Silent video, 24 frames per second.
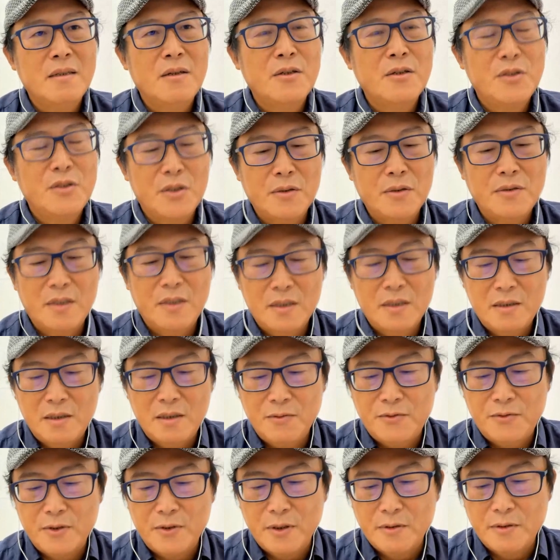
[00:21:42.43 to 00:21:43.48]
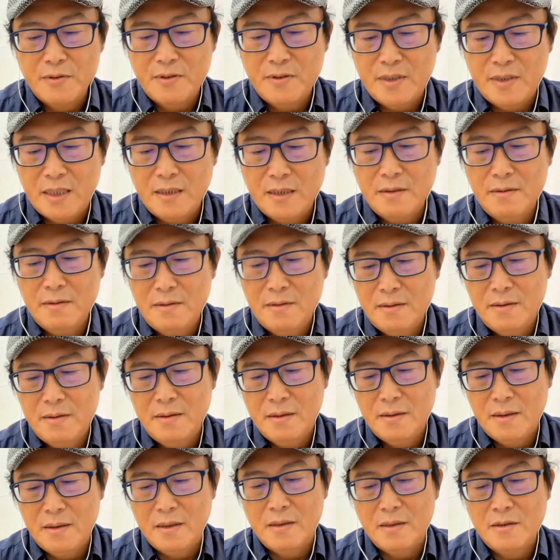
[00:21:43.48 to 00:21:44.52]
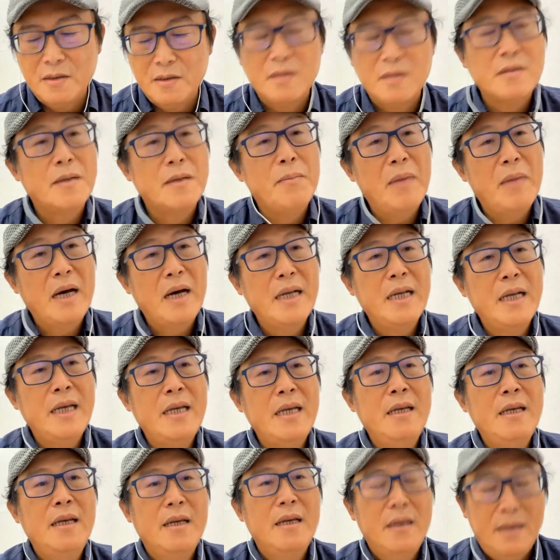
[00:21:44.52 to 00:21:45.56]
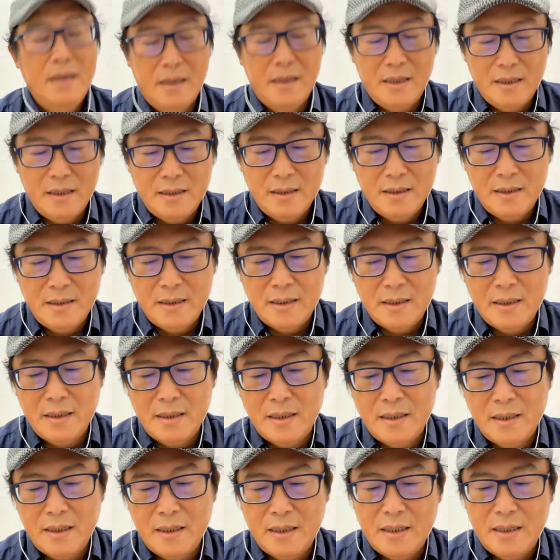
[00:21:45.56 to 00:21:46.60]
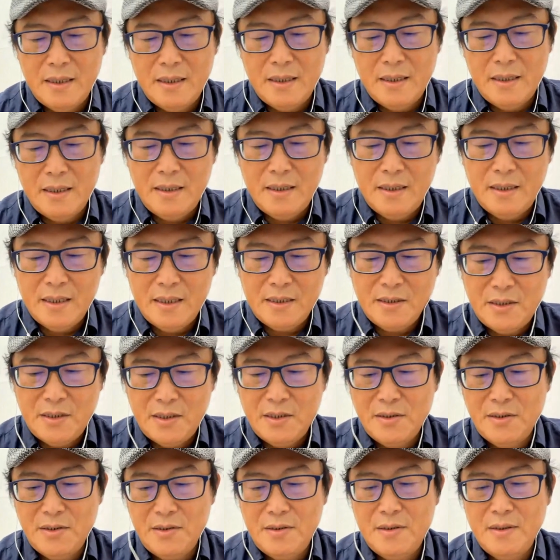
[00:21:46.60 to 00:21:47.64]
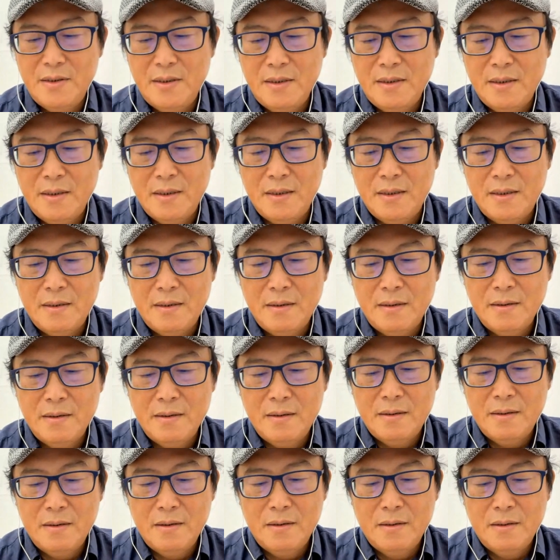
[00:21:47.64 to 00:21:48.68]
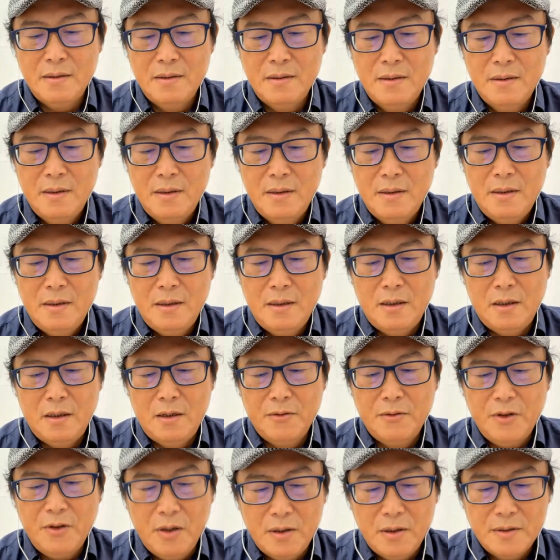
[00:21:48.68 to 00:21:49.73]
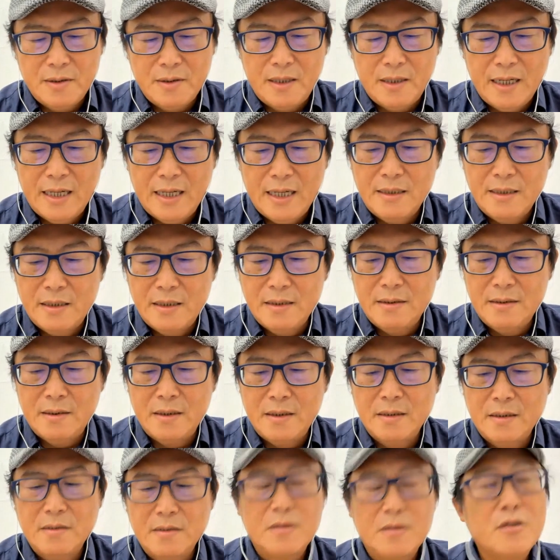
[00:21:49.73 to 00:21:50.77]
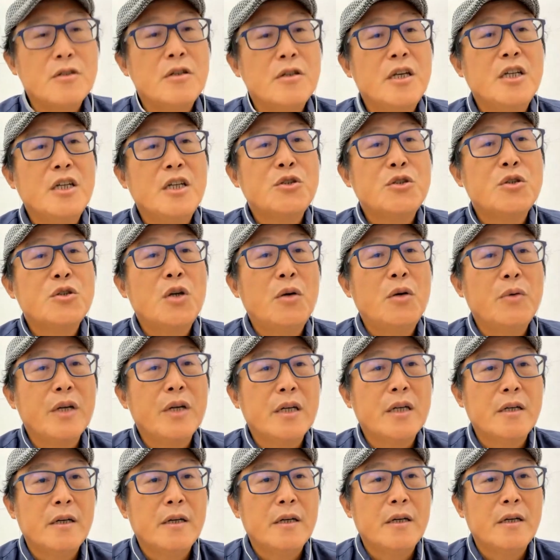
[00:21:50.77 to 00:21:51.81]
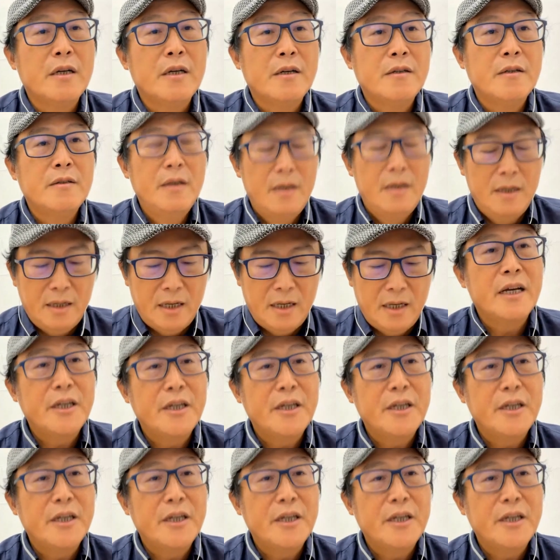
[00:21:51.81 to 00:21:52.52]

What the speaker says: That's also the difficult things. So the money and the actors. And course, the other thing is